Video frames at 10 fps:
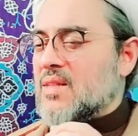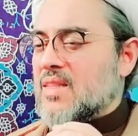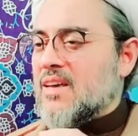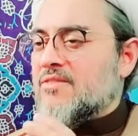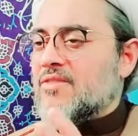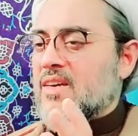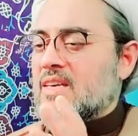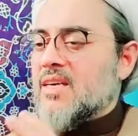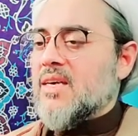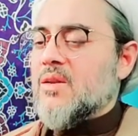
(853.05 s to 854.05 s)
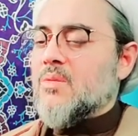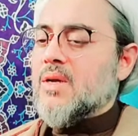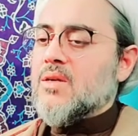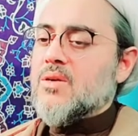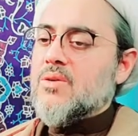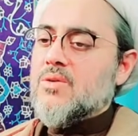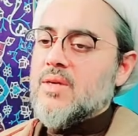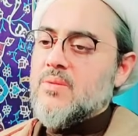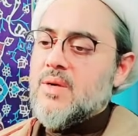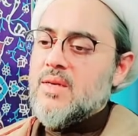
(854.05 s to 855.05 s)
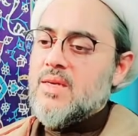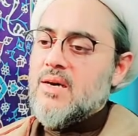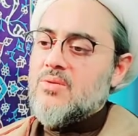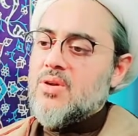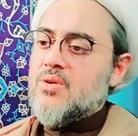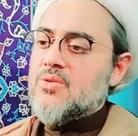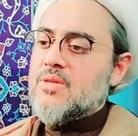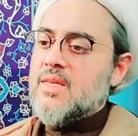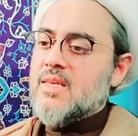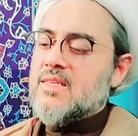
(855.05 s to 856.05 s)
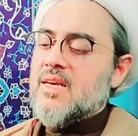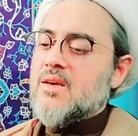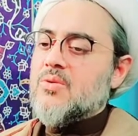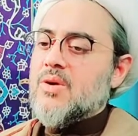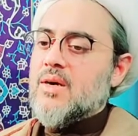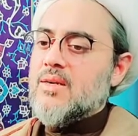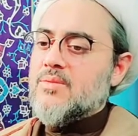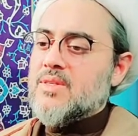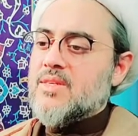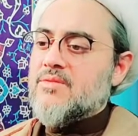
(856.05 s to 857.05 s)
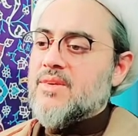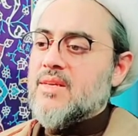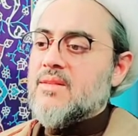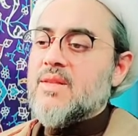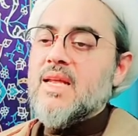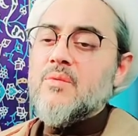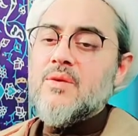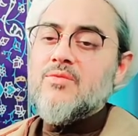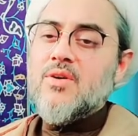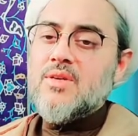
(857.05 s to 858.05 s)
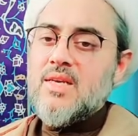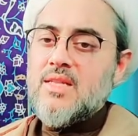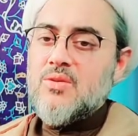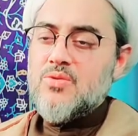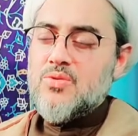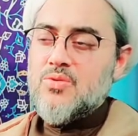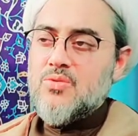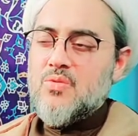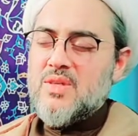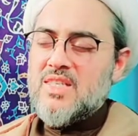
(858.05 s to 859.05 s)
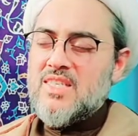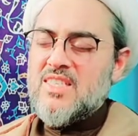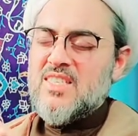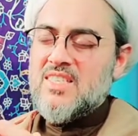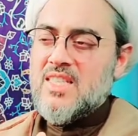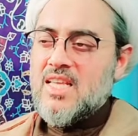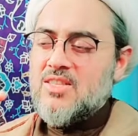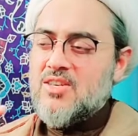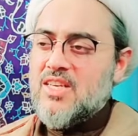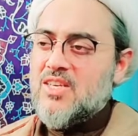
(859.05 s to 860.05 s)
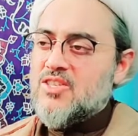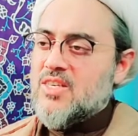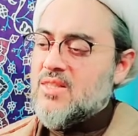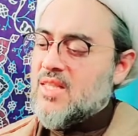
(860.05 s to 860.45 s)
Daf'i. In one go, in one download, the entire Quran was revealed. Then we've got a Nuzul, which is Tadriji.